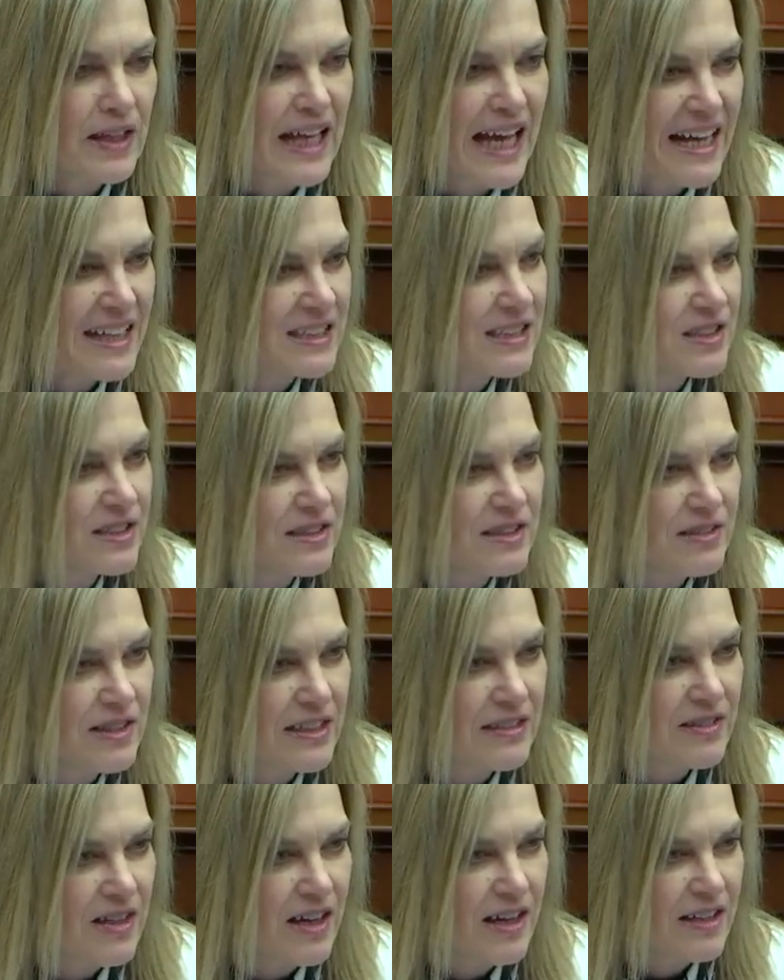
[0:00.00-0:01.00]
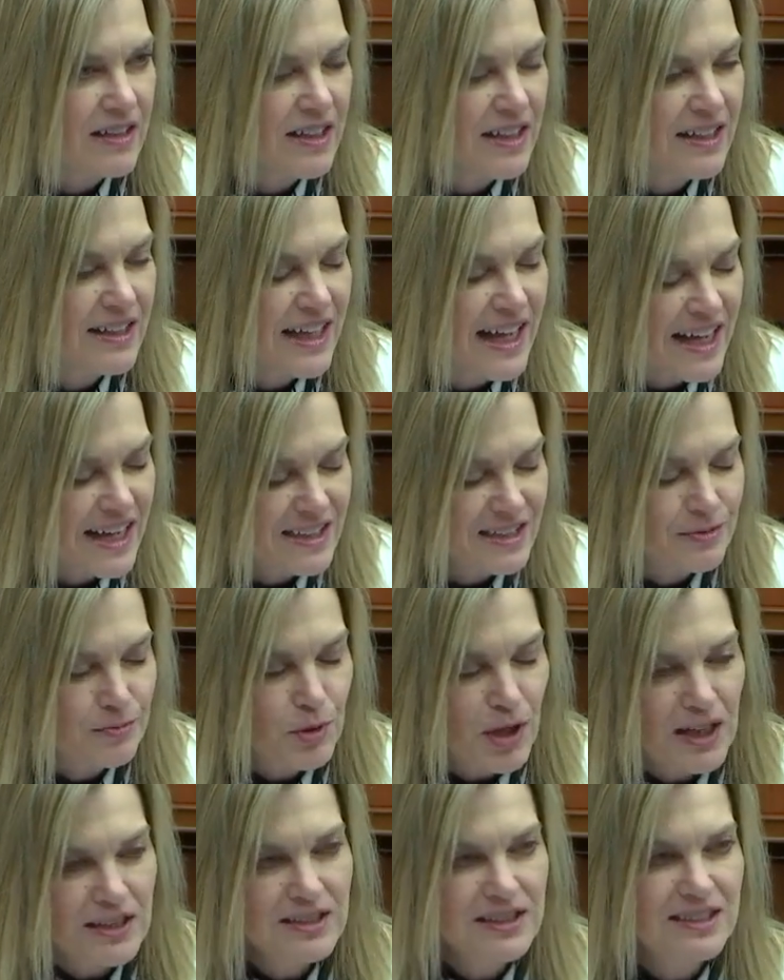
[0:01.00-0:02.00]
gas
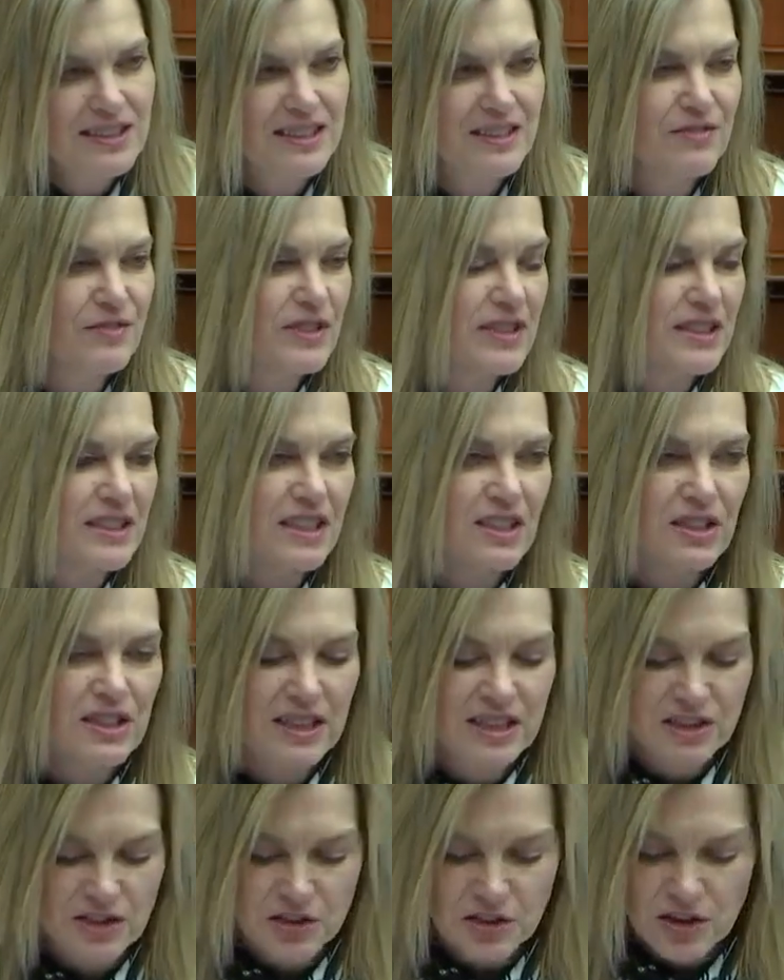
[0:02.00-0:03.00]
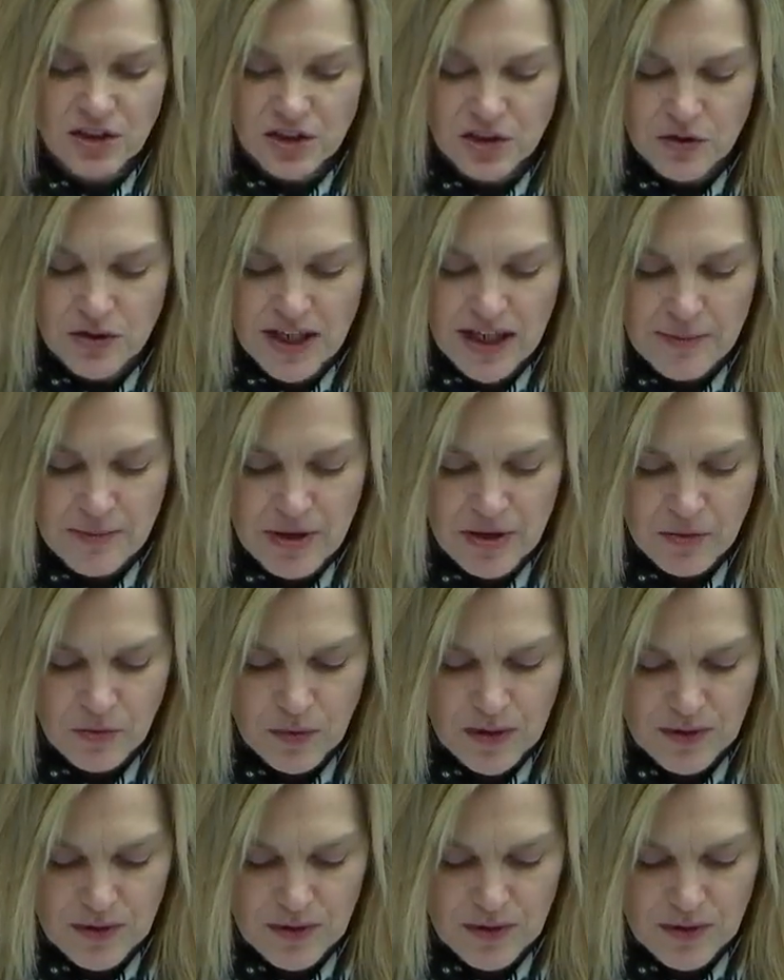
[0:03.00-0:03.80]
processing facilities, you name it.